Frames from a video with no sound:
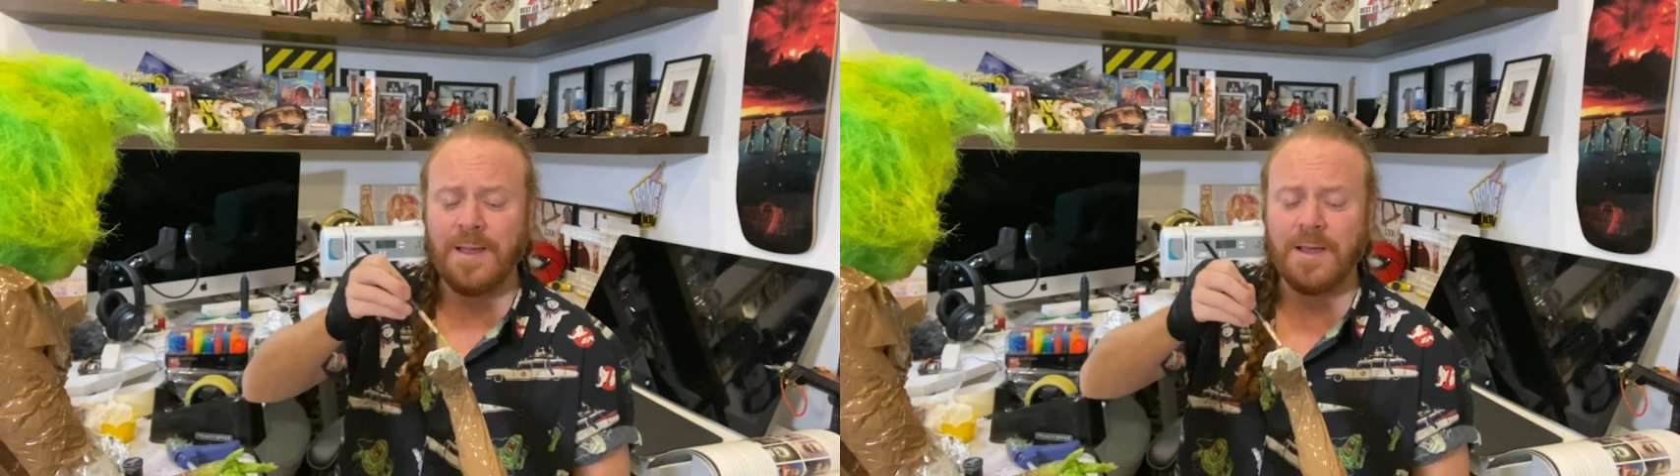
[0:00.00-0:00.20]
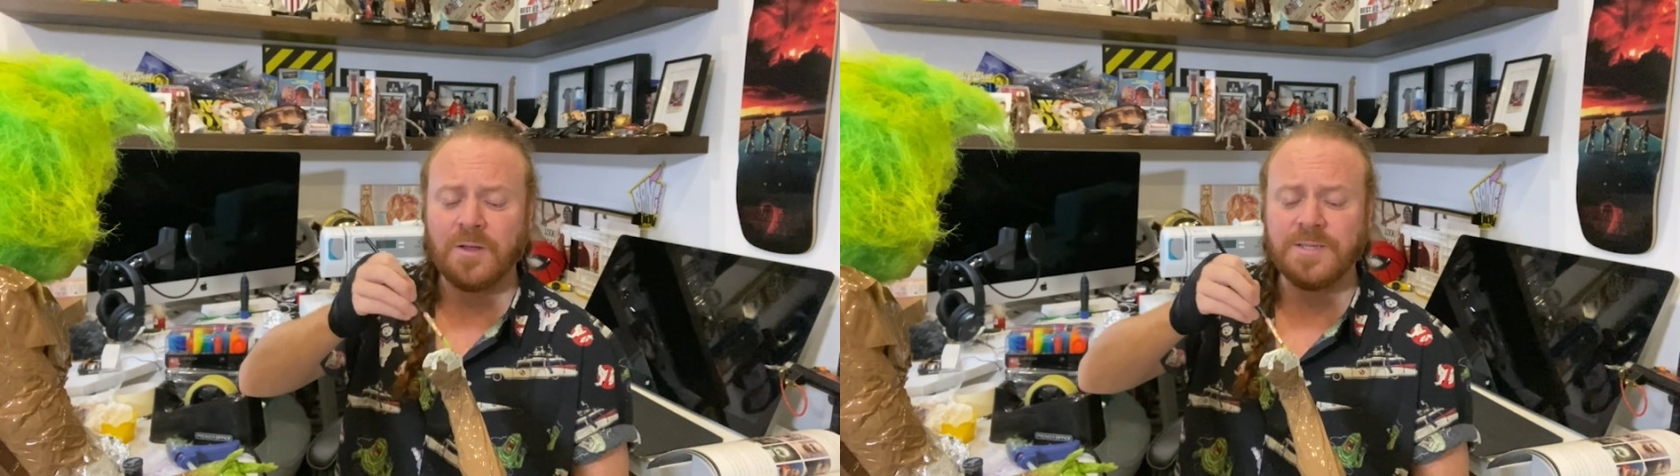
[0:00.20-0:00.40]

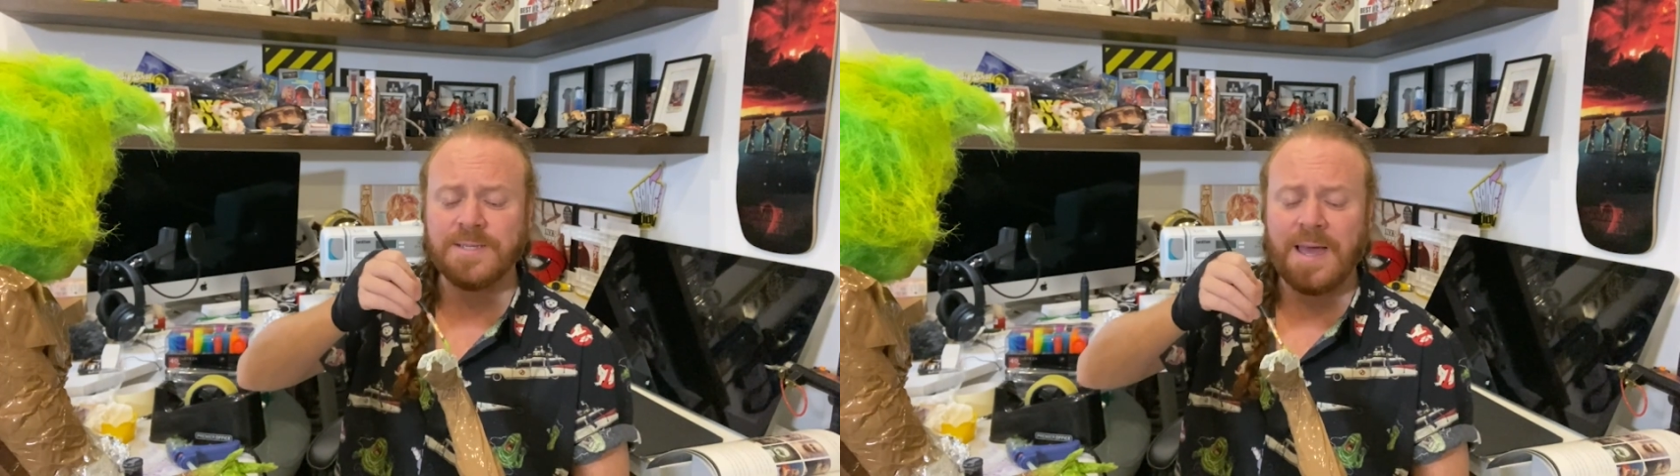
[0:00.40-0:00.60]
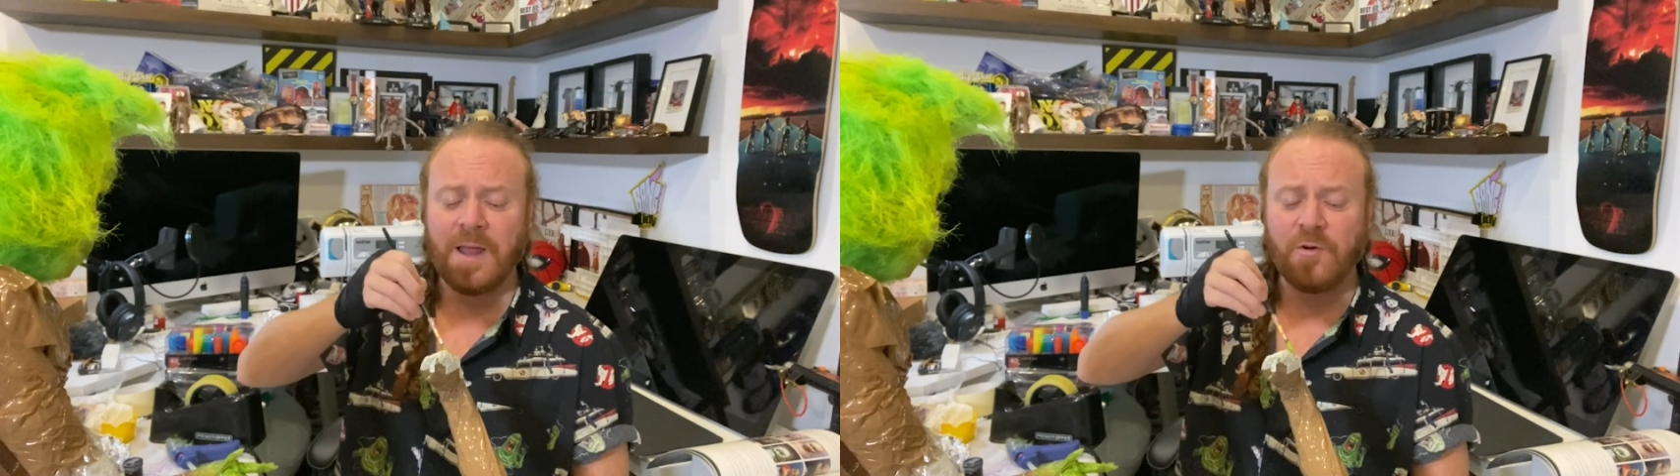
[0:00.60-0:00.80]
Because it's
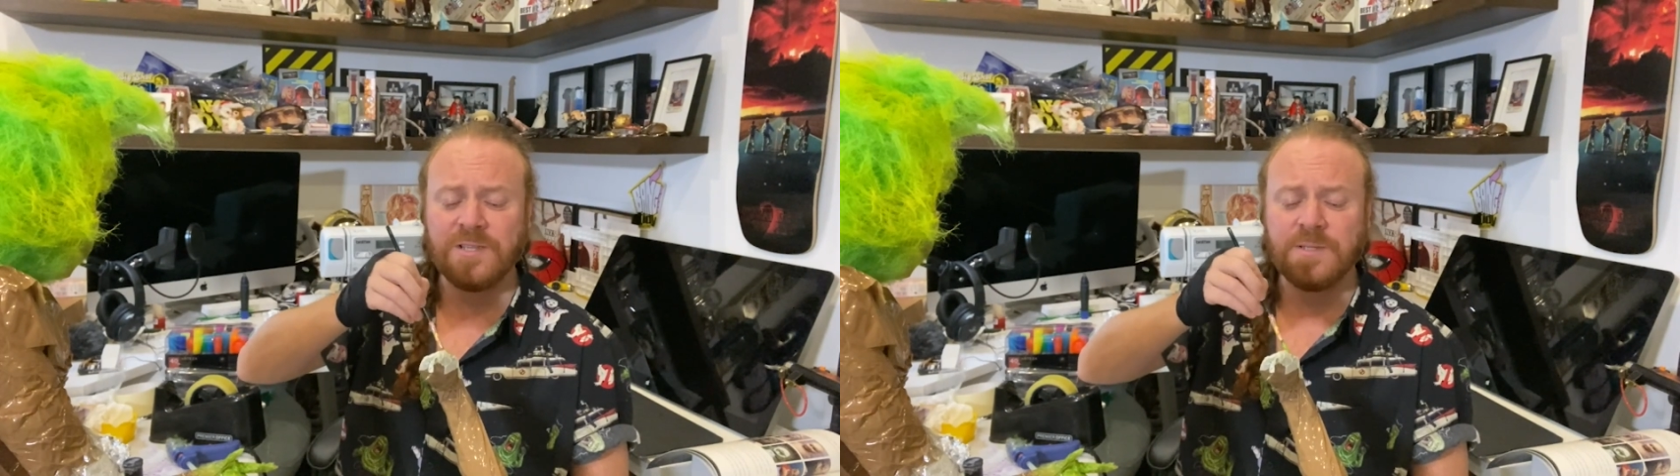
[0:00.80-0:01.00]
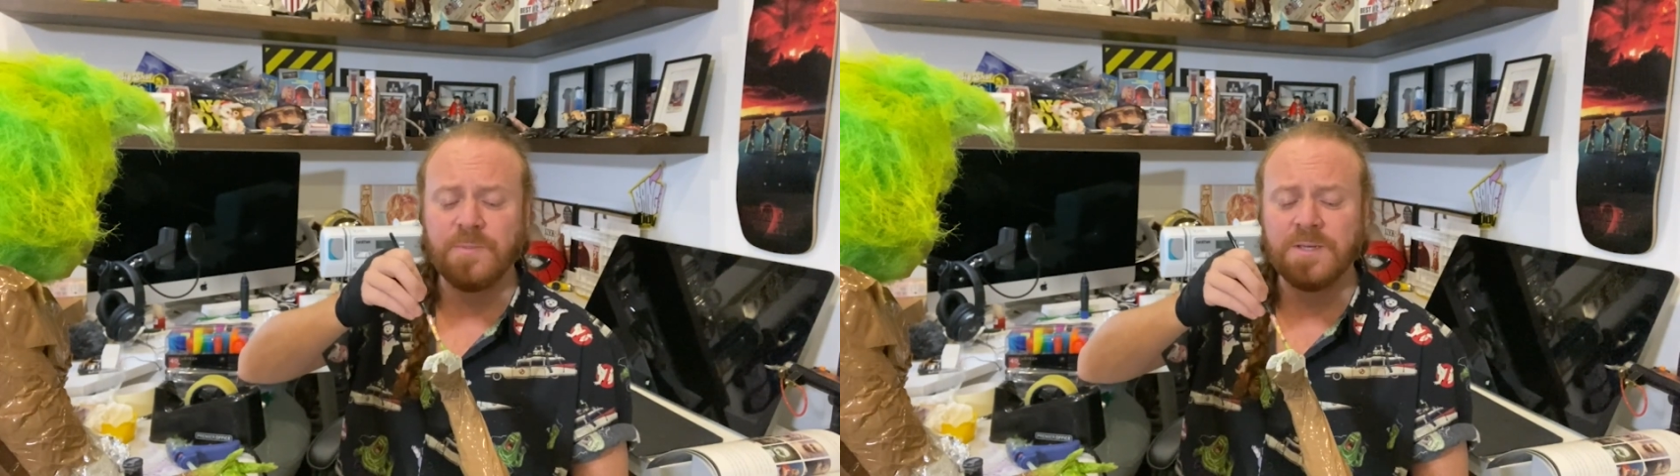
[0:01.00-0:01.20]
set at
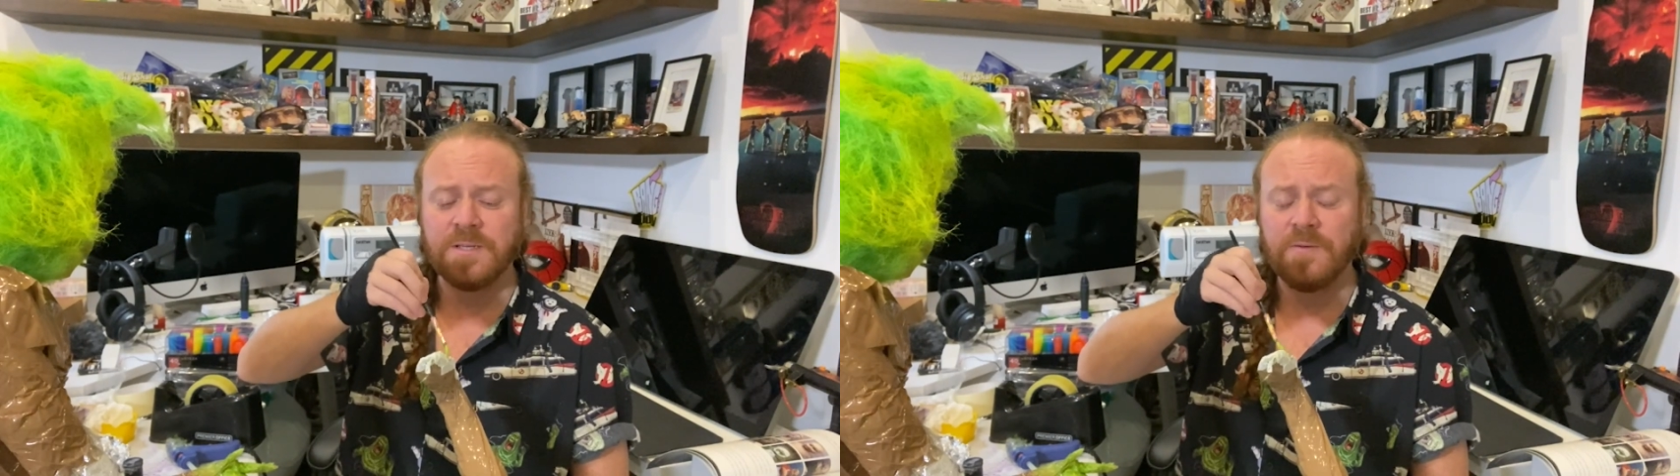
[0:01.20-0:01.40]
Christmas.